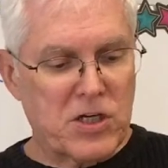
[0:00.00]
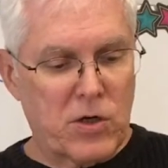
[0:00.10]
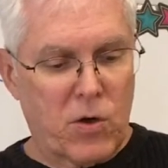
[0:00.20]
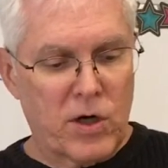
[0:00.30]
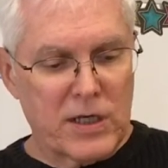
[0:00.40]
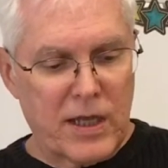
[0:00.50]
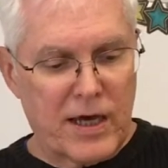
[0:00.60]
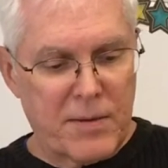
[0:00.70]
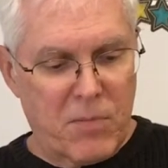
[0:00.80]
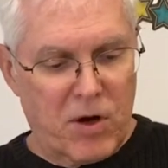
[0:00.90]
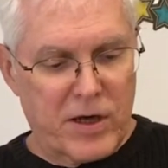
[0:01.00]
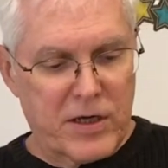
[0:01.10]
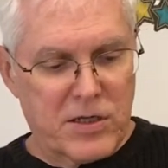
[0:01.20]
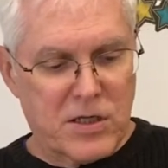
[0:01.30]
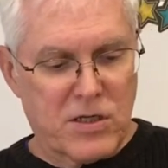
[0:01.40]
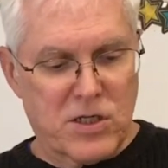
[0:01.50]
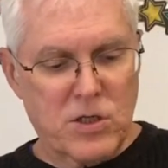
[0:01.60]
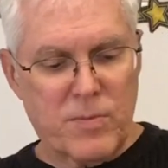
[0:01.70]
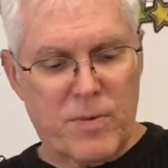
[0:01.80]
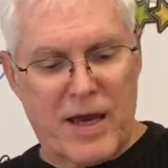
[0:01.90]
online markets,
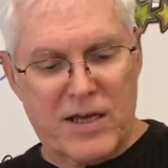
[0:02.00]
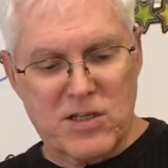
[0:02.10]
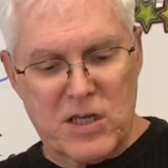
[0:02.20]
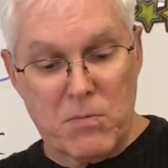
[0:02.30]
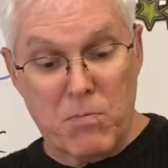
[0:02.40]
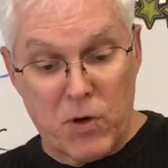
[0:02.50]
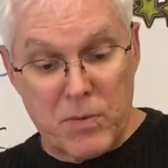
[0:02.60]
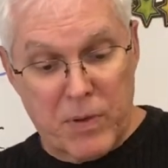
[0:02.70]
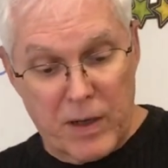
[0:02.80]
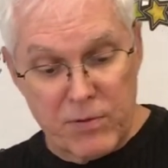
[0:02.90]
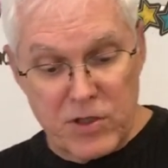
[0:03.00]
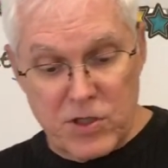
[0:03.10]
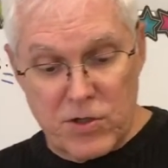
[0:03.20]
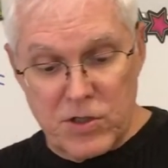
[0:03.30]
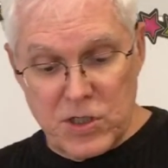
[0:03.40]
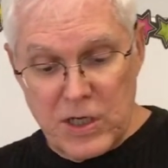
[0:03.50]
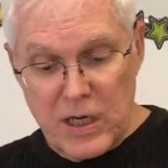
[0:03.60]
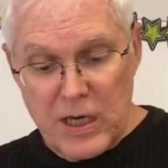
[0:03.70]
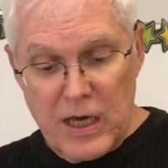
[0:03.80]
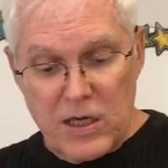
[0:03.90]
consumer magazine, book publishers,
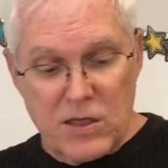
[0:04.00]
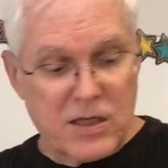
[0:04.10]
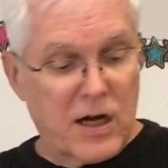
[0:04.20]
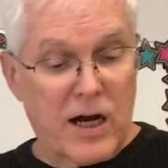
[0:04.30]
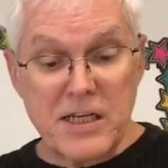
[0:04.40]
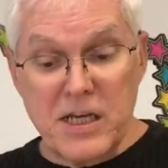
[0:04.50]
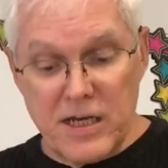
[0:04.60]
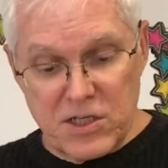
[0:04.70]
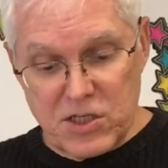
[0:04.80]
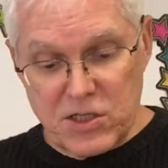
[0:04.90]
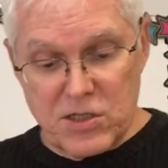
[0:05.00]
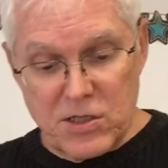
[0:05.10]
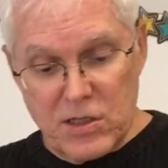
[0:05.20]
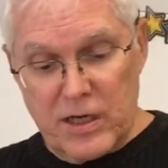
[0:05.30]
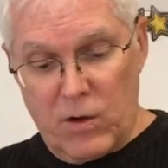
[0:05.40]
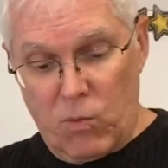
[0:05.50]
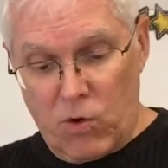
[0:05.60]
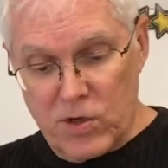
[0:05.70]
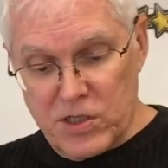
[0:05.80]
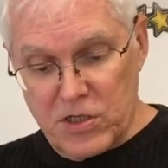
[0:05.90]
contests and
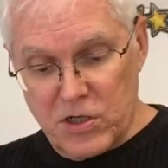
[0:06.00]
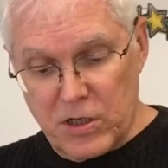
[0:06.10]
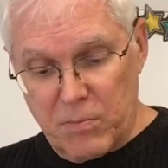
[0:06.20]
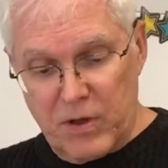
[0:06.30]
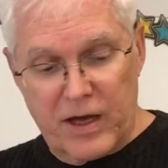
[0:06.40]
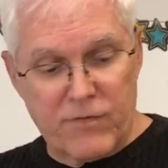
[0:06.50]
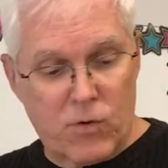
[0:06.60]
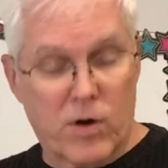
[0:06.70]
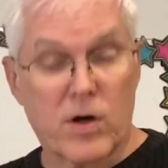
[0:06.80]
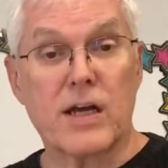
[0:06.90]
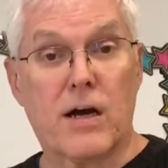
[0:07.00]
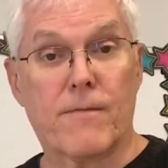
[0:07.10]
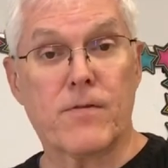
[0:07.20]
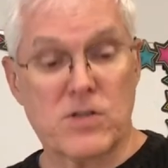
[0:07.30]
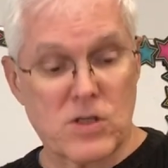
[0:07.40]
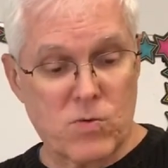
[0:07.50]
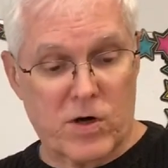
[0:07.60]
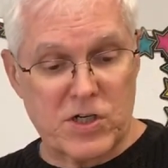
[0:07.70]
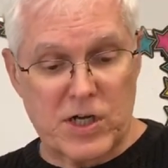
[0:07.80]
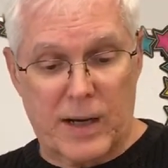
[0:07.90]
awards that you can apply for, conferences,
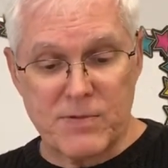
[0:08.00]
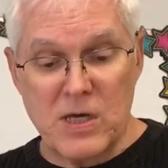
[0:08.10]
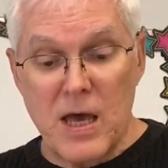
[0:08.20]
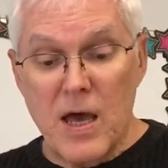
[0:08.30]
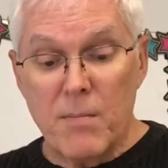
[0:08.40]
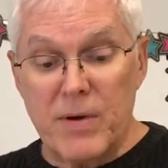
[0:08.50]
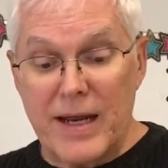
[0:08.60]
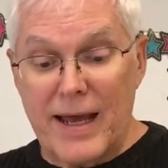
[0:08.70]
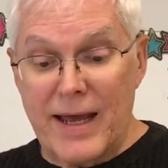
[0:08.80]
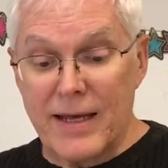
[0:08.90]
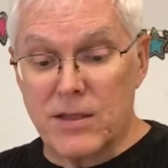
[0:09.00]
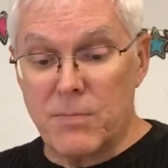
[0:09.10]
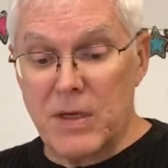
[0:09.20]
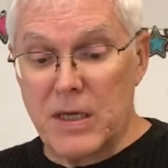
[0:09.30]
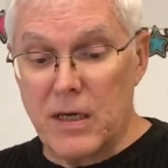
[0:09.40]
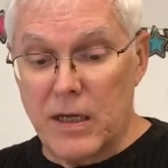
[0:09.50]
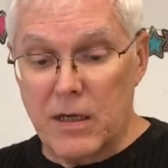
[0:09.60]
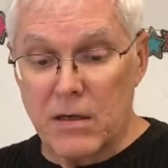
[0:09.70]
workshops. But at the beginning,